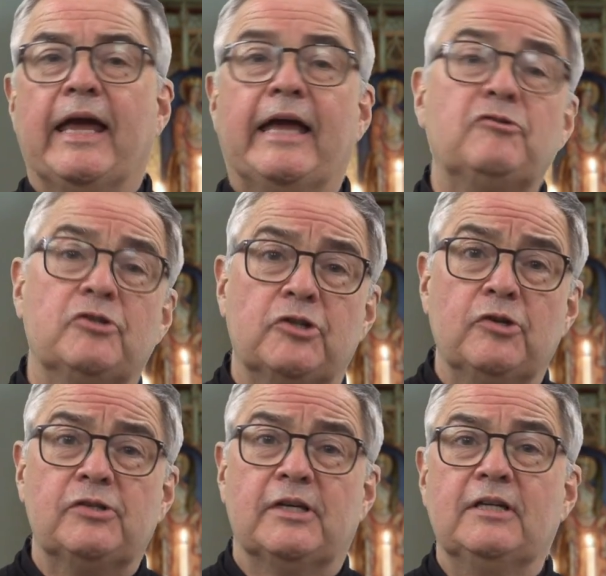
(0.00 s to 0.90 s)

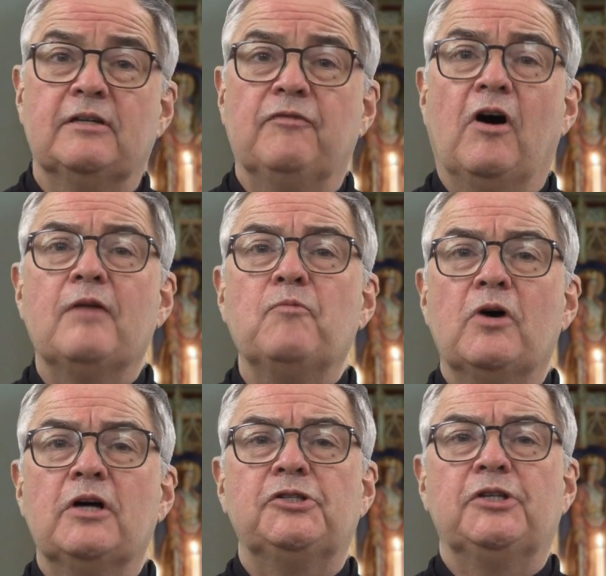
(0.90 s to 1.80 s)
introducing Divine
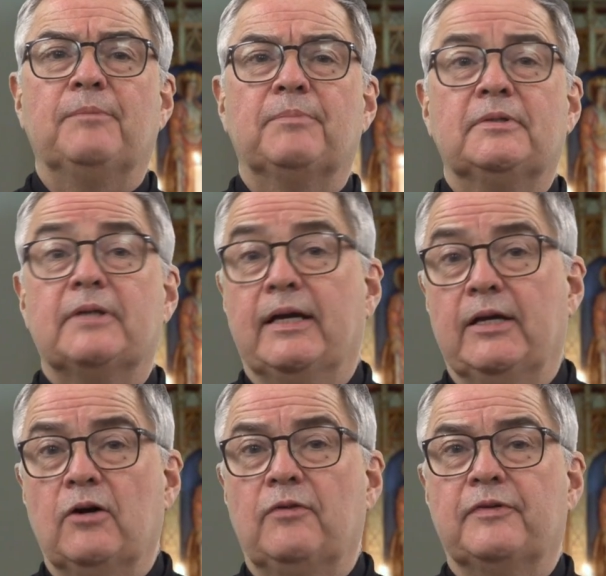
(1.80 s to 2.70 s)
Worship
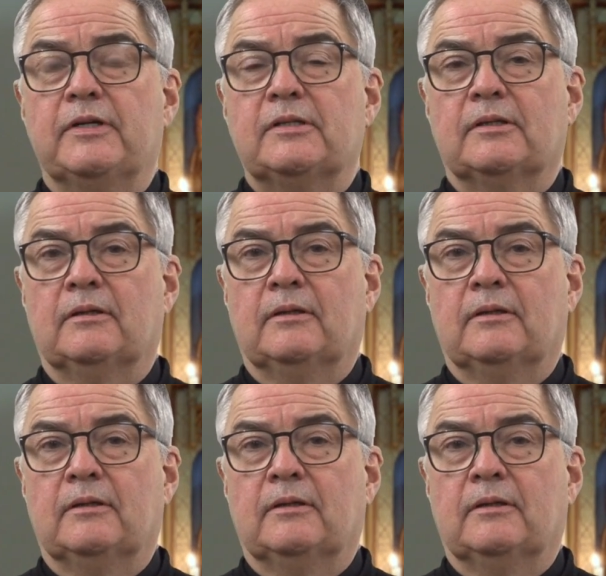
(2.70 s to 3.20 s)
Daily Office.